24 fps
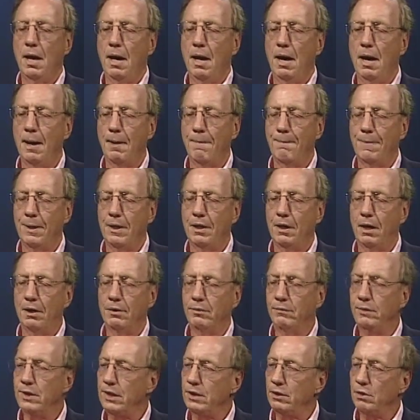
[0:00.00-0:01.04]
Um, but are
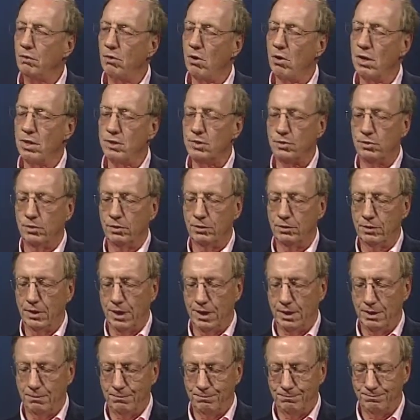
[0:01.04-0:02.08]
there any thoughts or
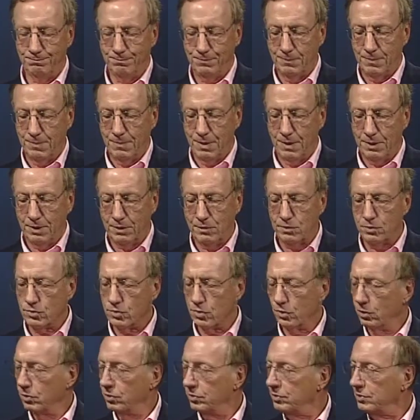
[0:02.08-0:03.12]
um,
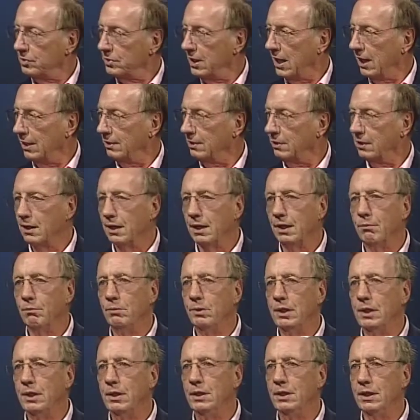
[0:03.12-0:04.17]
concerns that uh,
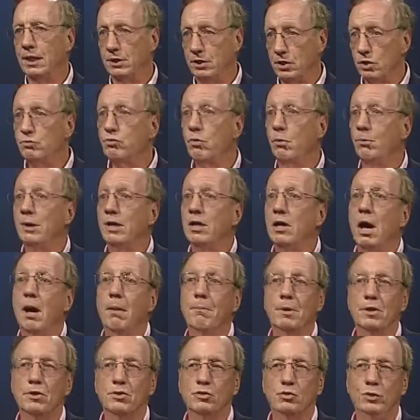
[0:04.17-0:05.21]
we that this will
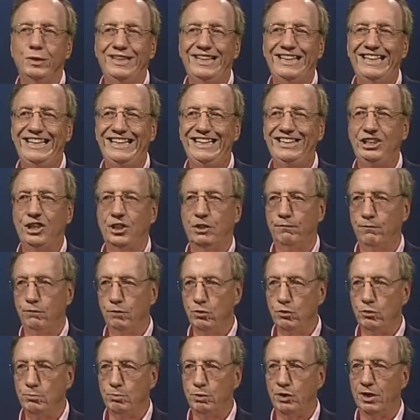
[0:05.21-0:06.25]
become a strategic
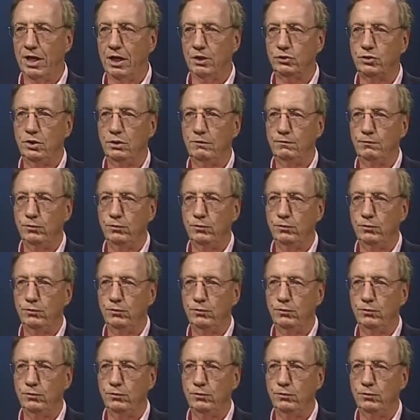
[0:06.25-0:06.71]
food production,